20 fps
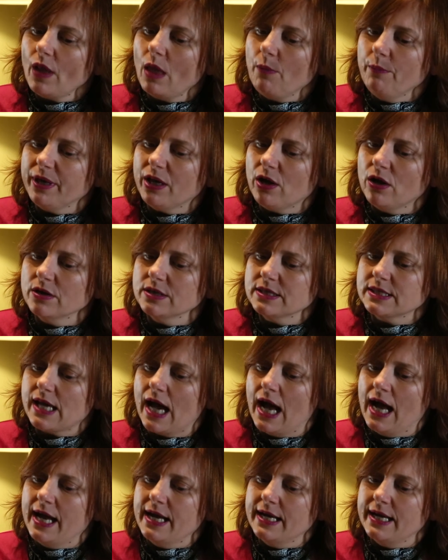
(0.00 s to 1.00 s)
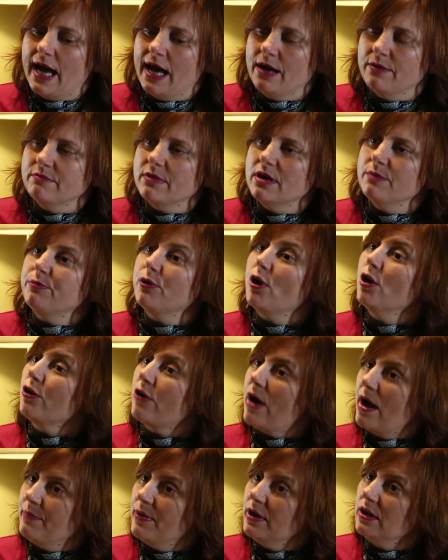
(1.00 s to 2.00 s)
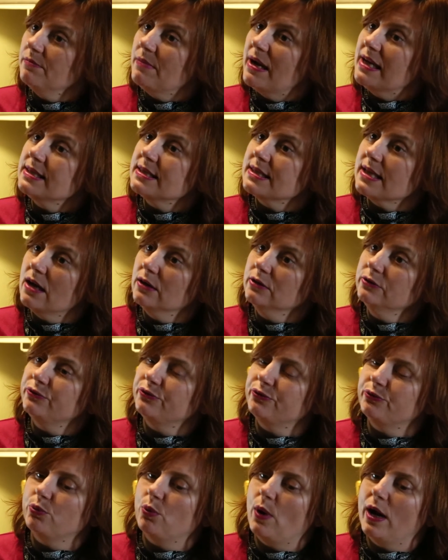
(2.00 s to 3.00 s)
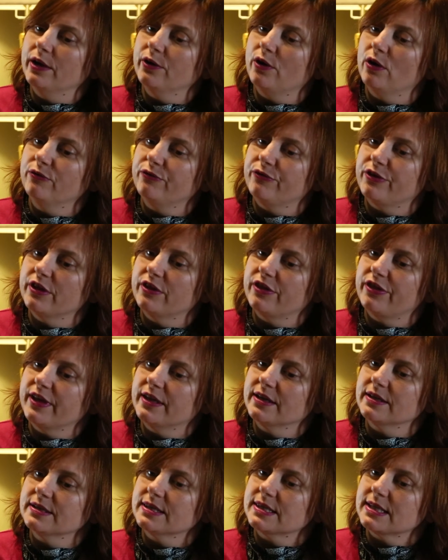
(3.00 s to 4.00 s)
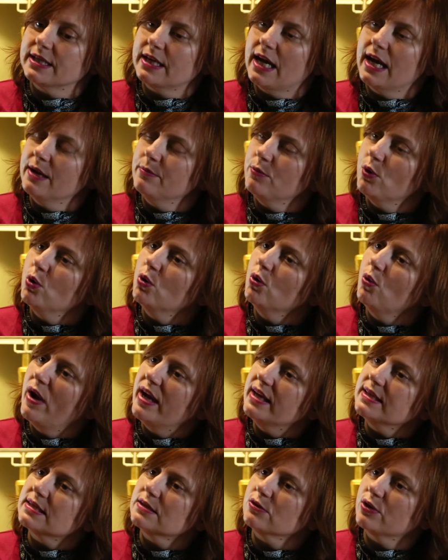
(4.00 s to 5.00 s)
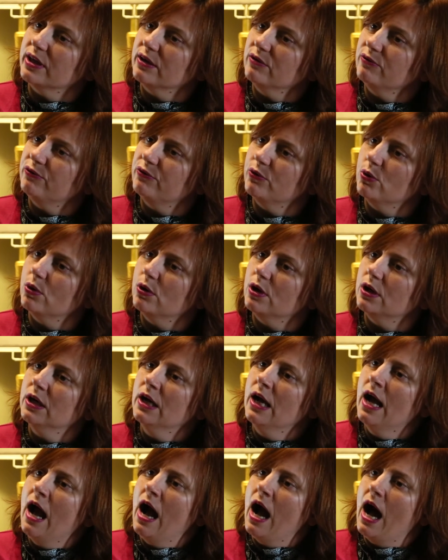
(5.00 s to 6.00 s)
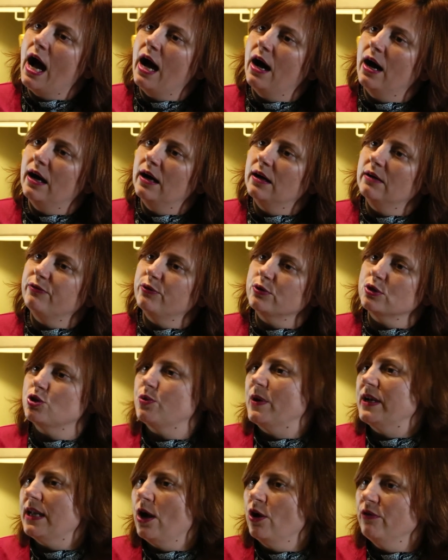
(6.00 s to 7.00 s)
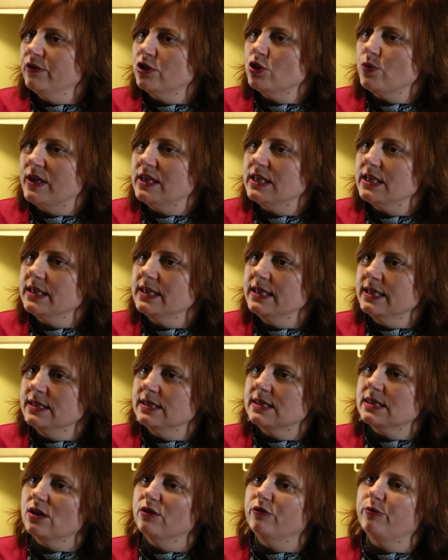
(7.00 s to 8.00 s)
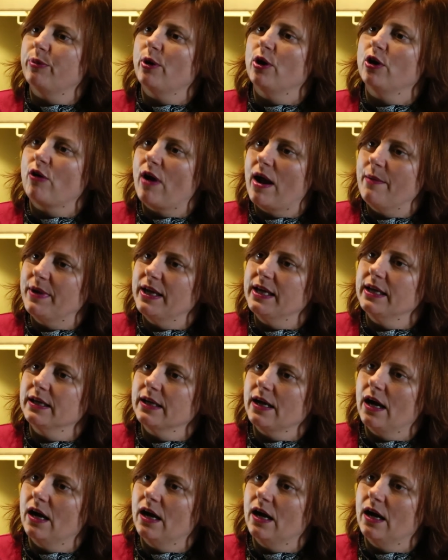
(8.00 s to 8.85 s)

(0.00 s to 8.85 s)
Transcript: Because I am a programmer myself, one of the things that I am always looking for over 20 years of programming,